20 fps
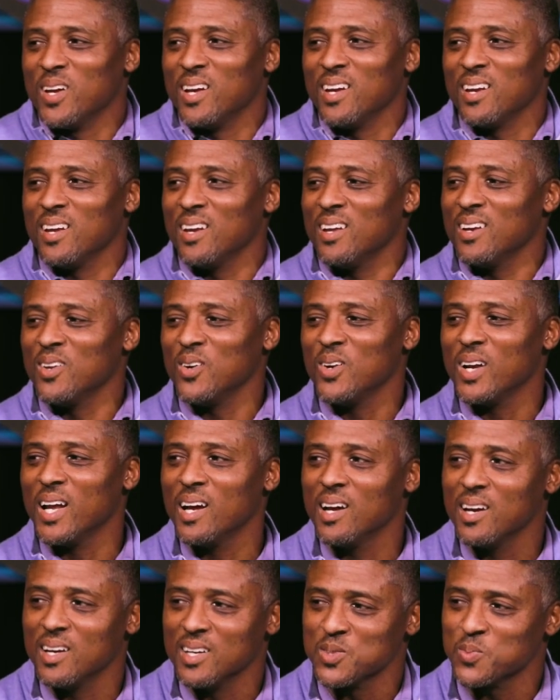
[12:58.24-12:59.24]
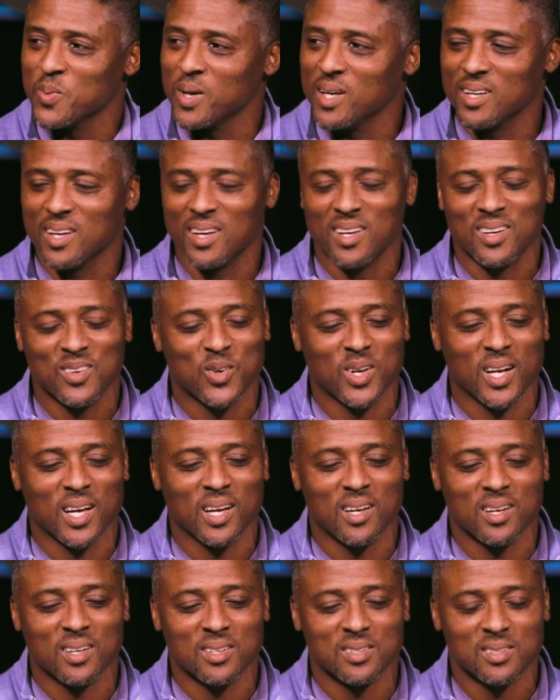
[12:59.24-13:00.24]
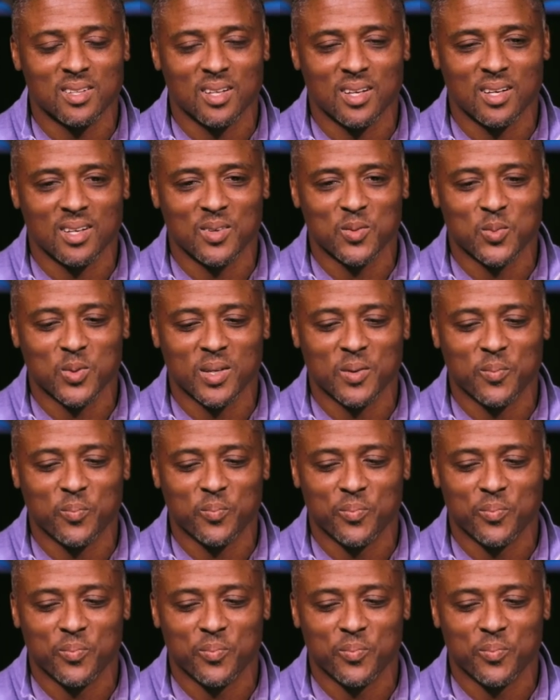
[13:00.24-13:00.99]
It ain't no lies, man.